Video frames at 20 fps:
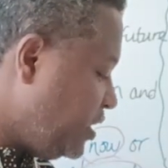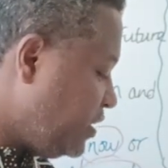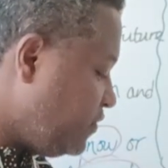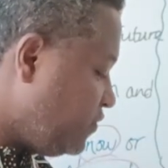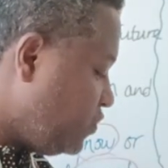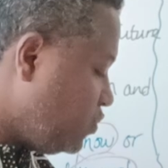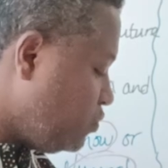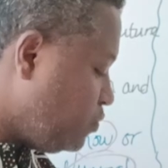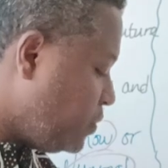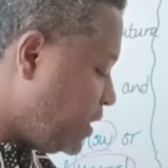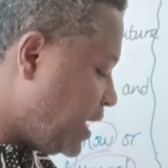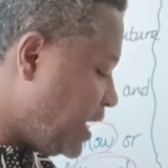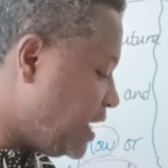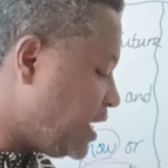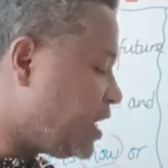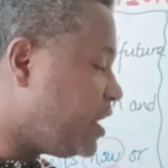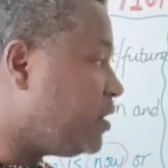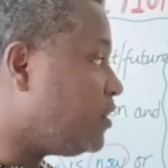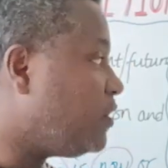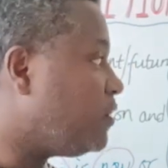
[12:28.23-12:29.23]
if you
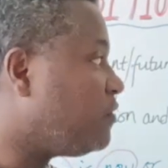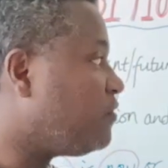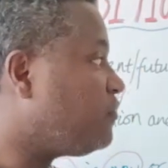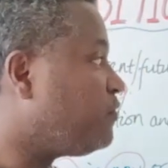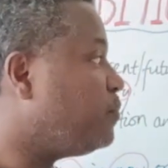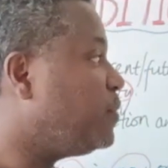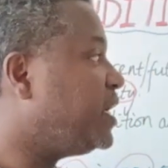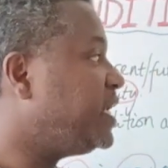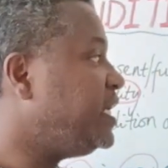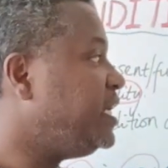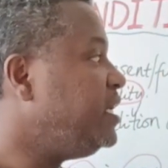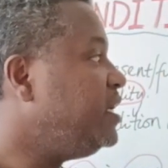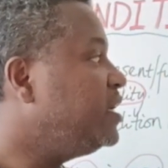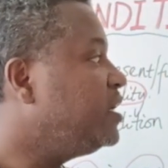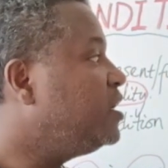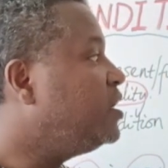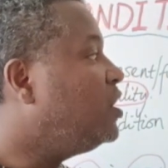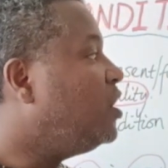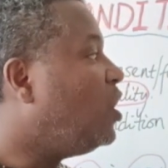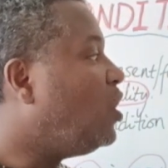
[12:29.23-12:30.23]
blank a lot of money
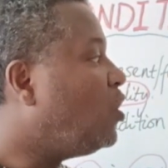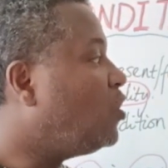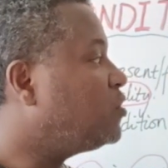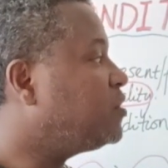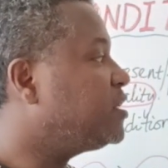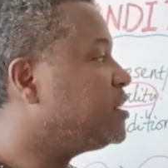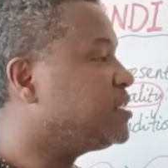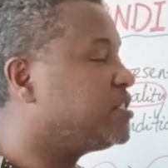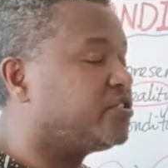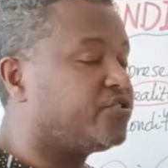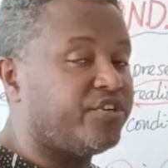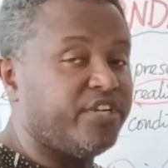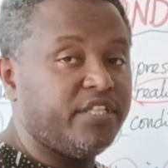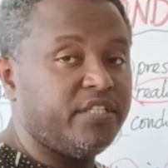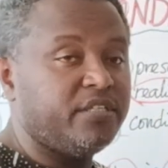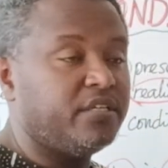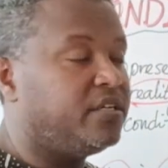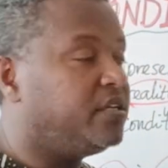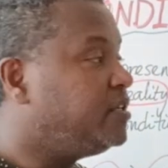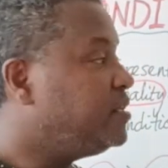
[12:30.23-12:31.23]
on the
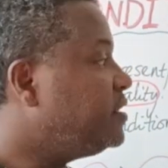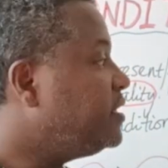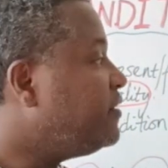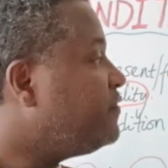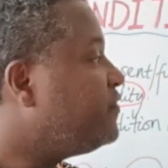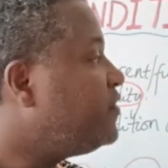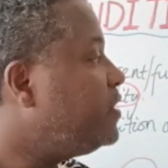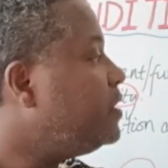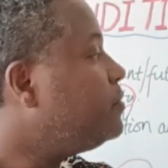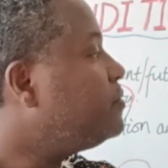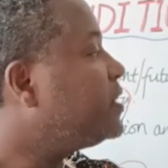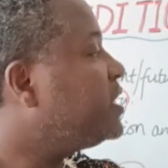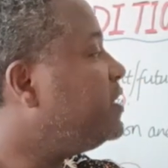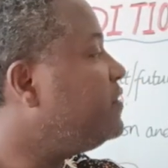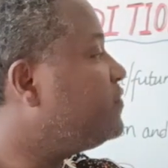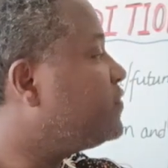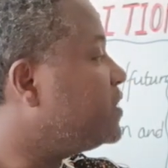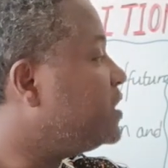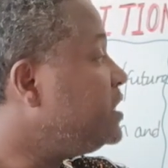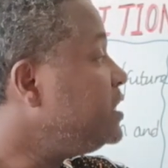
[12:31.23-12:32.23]
street? The verb
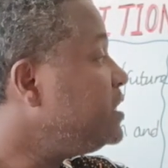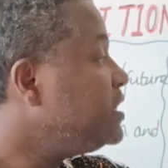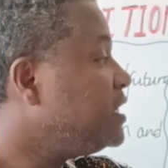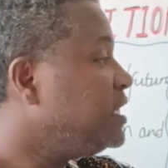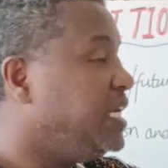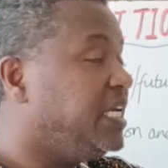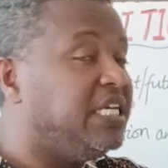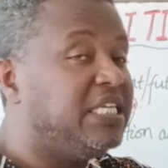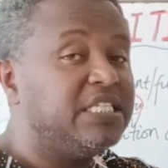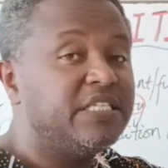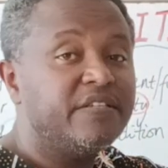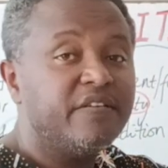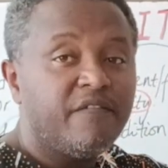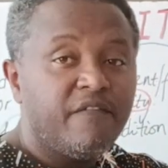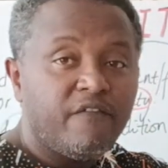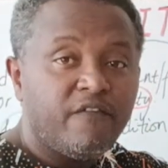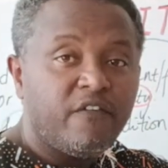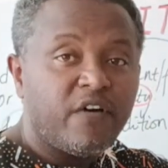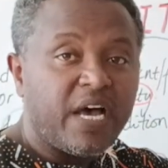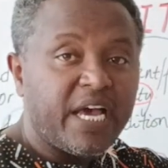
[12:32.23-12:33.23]
given is
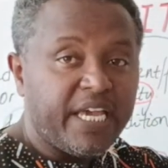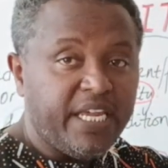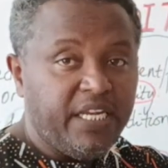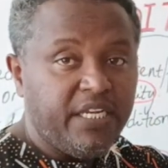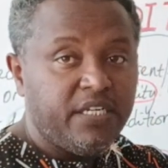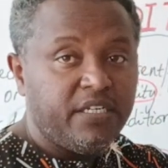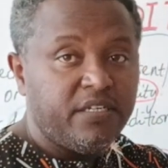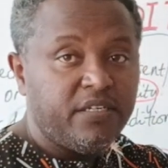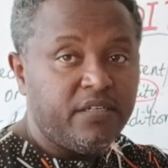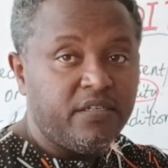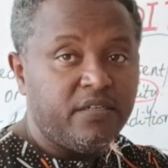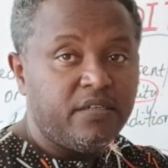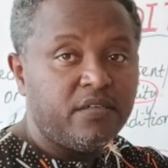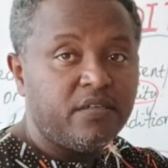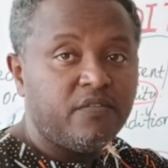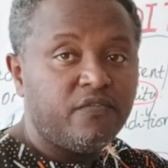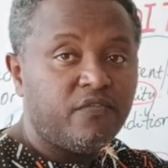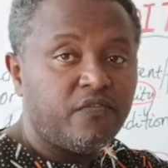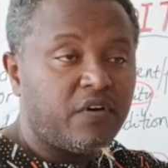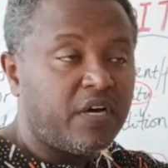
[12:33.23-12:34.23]
find.
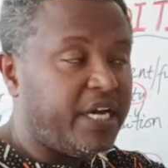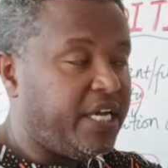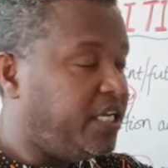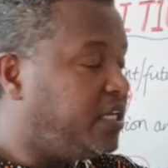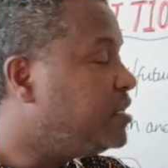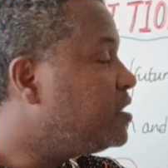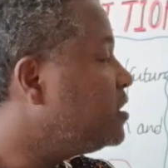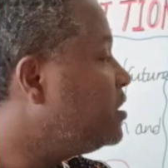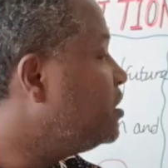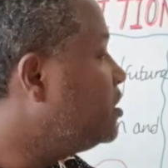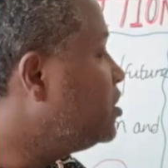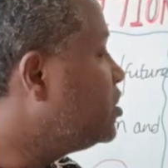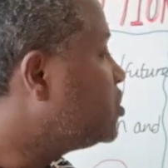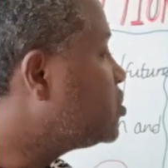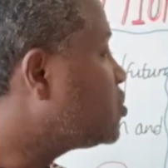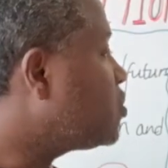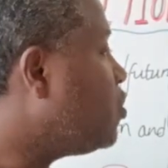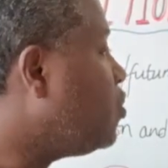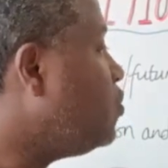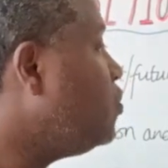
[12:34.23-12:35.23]

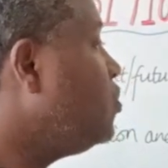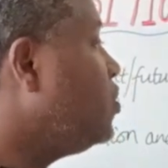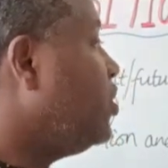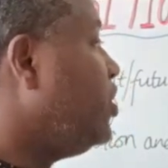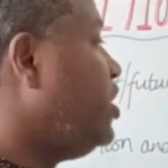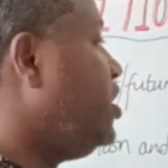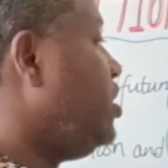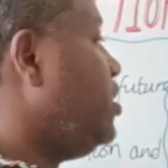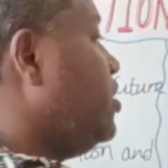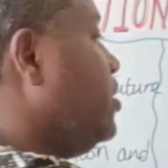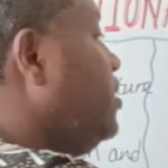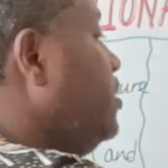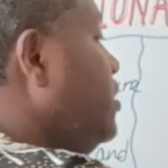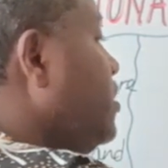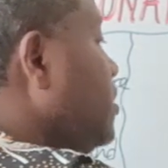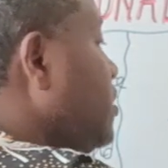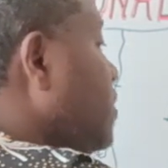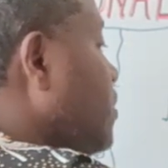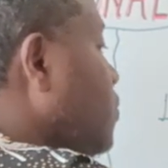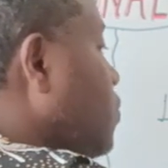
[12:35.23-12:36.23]
So here,
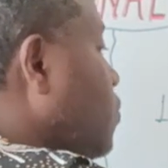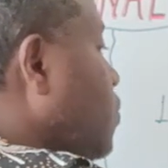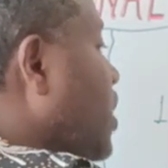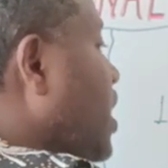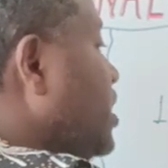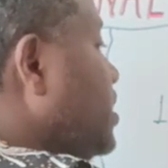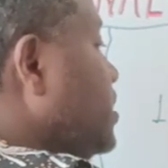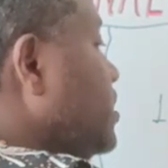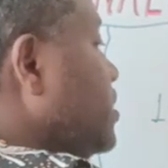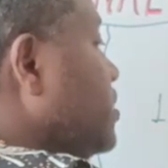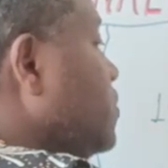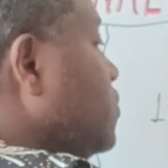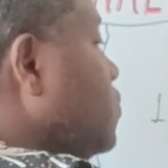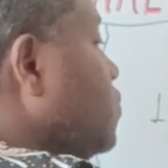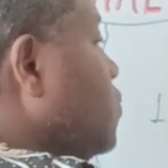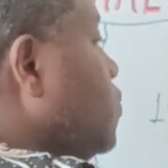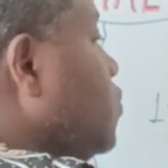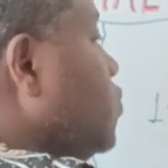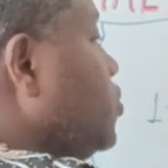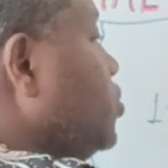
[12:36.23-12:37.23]
what
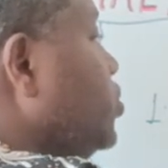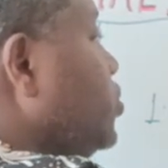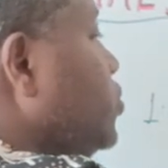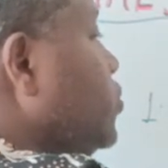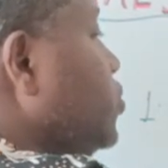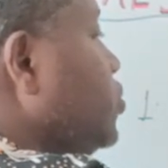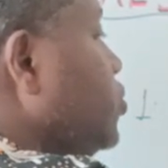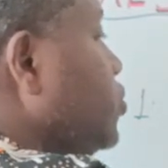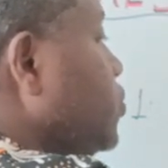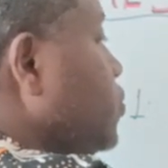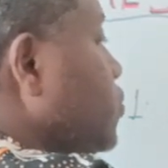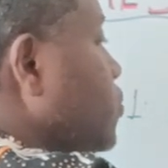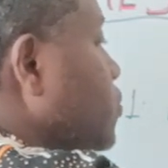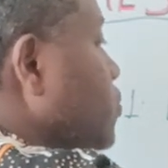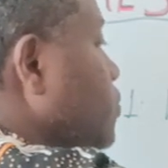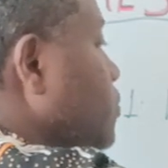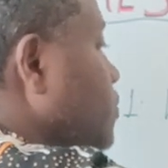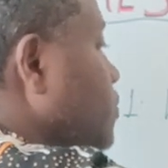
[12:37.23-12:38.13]
would you do?